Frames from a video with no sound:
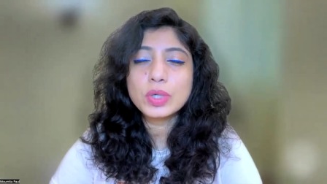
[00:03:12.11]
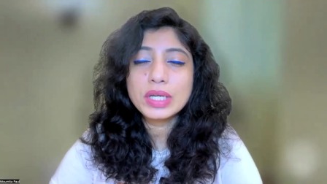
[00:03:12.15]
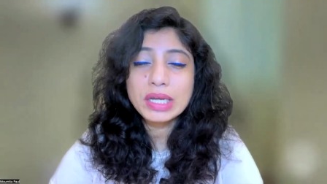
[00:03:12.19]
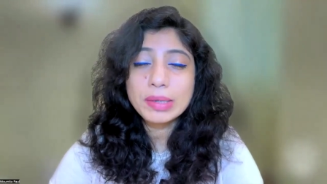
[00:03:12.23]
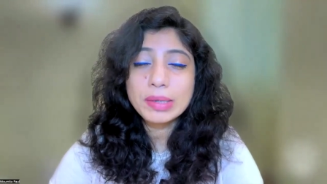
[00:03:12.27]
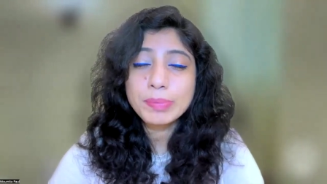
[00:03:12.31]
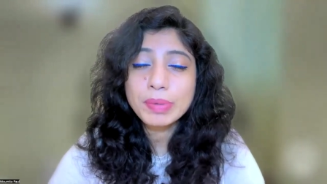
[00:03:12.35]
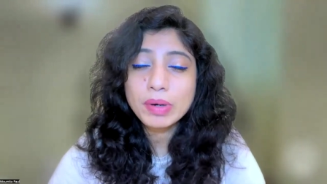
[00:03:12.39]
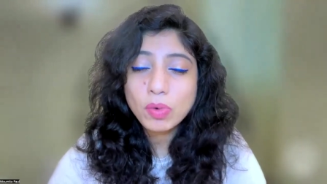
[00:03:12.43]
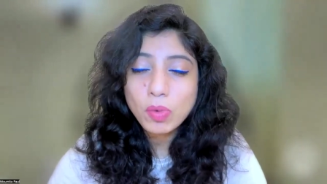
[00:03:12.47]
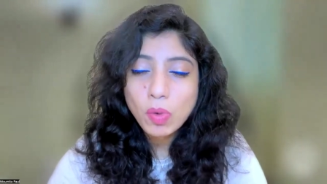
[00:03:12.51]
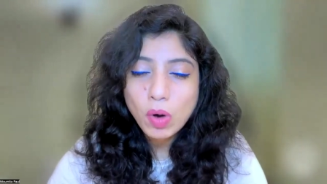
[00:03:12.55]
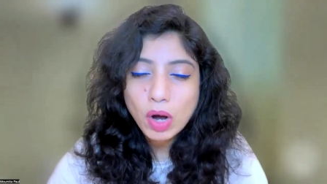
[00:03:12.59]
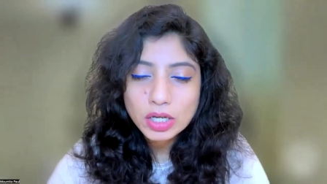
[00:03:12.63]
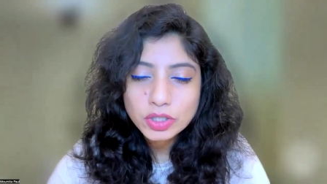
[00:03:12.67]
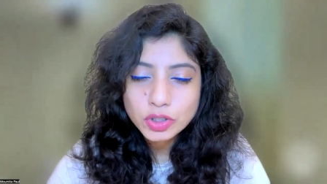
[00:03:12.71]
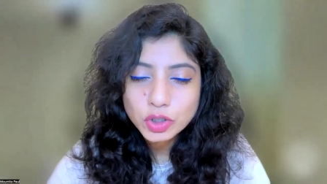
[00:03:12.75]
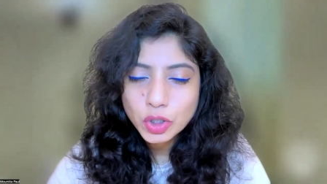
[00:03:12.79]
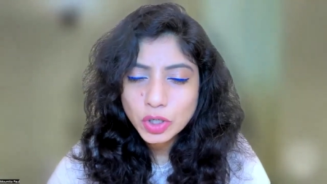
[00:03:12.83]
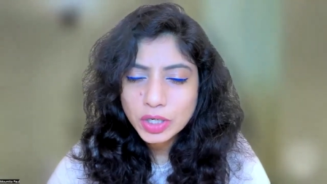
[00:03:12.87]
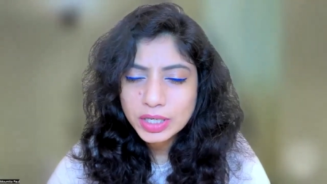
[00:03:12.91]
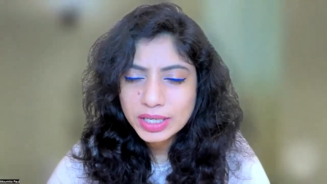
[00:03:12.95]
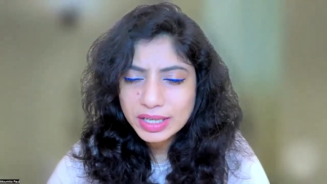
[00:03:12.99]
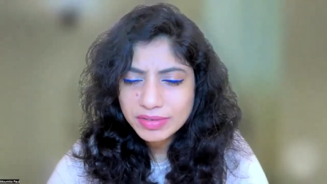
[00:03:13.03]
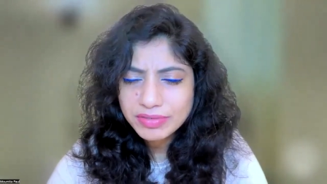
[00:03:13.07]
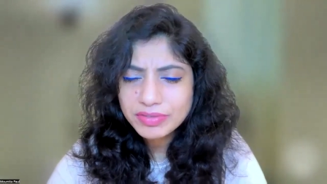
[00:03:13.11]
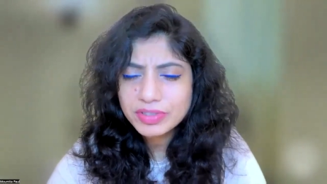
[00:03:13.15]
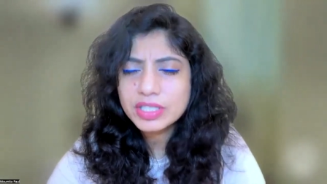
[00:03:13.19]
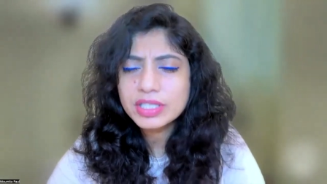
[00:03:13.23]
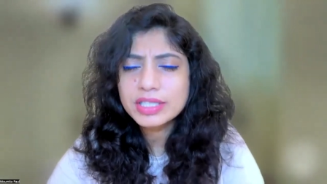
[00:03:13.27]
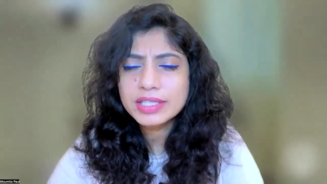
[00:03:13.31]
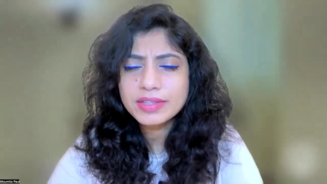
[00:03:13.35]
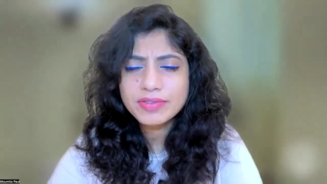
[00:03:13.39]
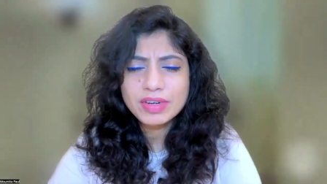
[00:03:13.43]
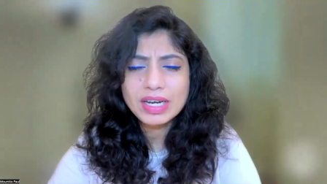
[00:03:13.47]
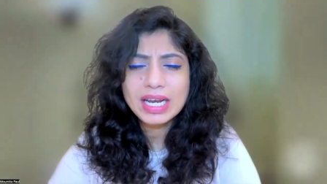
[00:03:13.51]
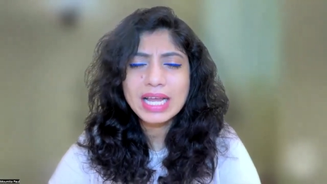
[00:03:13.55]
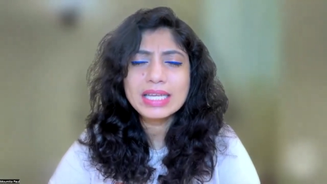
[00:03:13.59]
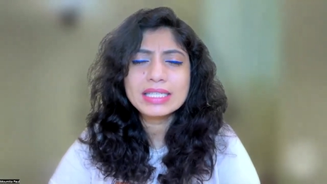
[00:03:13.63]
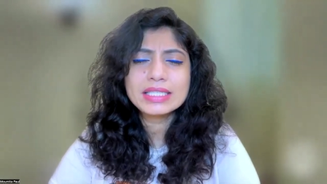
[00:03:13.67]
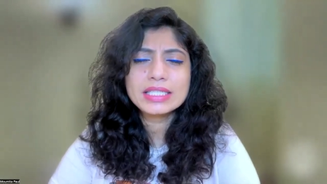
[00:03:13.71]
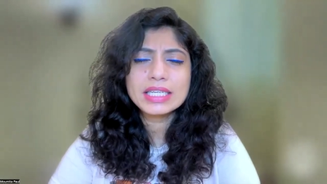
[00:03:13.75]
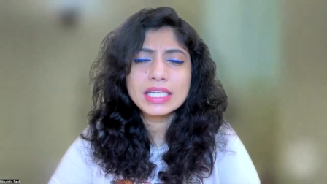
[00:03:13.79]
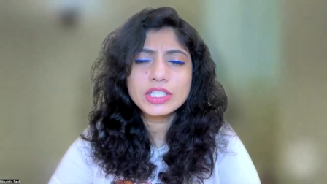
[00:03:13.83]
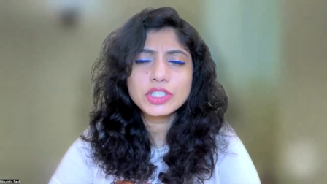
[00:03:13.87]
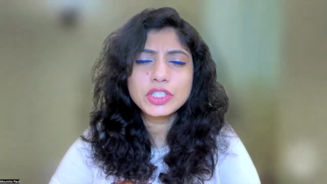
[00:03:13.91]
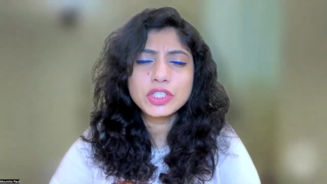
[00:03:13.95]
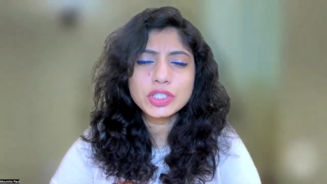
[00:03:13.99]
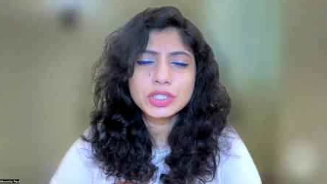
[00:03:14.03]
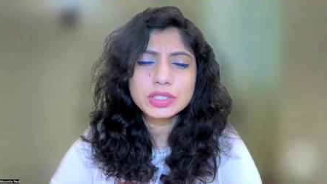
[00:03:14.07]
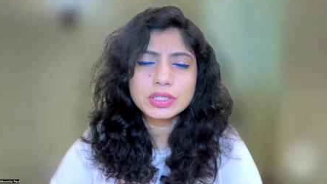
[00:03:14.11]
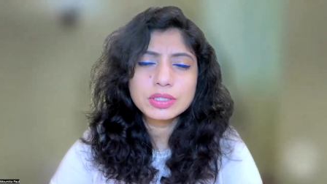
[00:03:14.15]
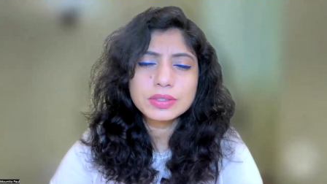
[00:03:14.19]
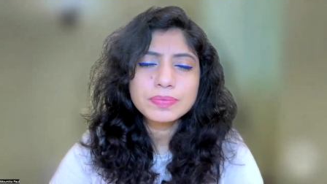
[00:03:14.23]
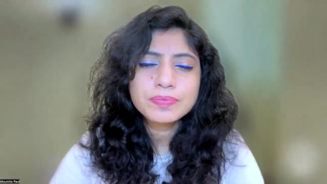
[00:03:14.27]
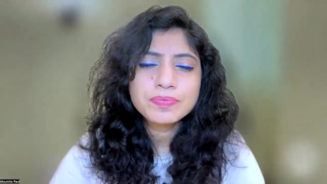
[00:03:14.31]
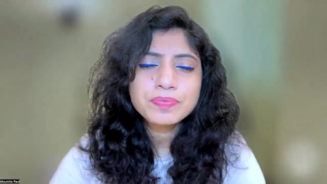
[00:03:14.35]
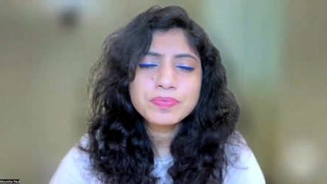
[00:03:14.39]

keep a watch on different civilization,